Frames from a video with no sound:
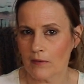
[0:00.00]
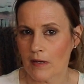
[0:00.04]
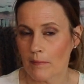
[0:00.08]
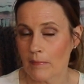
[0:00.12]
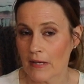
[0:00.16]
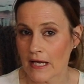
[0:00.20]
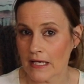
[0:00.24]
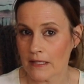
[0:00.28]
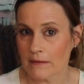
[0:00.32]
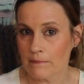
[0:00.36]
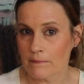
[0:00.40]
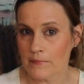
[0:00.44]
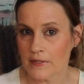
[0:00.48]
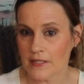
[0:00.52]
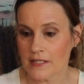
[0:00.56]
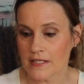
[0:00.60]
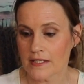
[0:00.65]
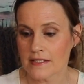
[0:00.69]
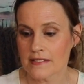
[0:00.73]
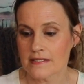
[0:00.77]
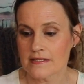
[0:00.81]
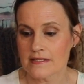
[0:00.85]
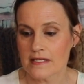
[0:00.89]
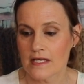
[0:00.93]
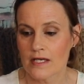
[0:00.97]
for my pattern
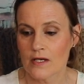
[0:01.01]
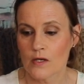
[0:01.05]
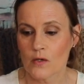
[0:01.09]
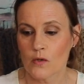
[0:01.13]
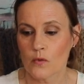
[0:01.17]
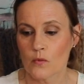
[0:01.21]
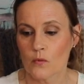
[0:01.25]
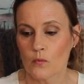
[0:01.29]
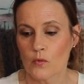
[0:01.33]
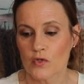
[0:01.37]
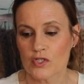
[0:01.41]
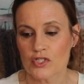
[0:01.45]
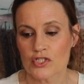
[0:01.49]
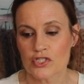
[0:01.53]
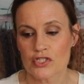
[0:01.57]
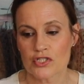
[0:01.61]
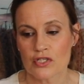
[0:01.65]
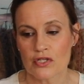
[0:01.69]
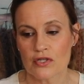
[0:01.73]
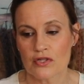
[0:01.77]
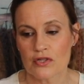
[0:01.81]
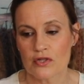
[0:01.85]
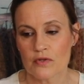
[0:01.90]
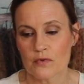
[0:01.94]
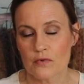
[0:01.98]
piece, which
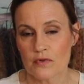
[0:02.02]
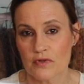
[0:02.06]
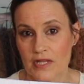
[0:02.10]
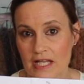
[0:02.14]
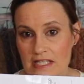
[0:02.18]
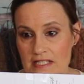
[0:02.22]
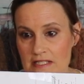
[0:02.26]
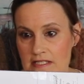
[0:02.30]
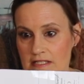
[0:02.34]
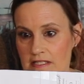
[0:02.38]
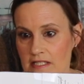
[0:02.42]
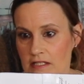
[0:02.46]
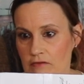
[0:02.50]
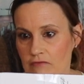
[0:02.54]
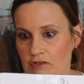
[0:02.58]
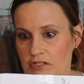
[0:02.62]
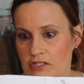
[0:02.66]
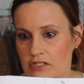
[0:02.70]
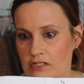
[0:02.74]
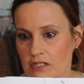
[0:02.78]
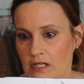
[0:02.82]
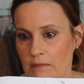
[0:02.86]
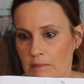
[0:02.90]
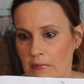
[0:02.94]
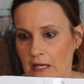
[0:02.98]
that's the
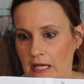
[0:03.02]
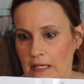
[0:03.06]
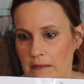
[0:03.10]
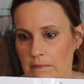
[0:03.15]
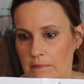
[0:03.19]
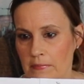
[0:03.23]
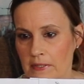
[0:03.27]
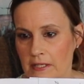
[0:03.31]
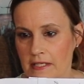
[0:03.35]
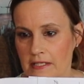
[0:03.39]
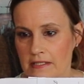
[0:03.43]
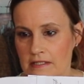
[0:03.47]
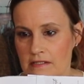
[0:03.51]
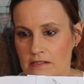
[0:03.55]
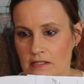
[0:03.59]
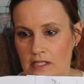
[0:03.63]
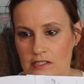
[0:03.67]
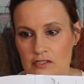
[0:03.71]
original pattern piece.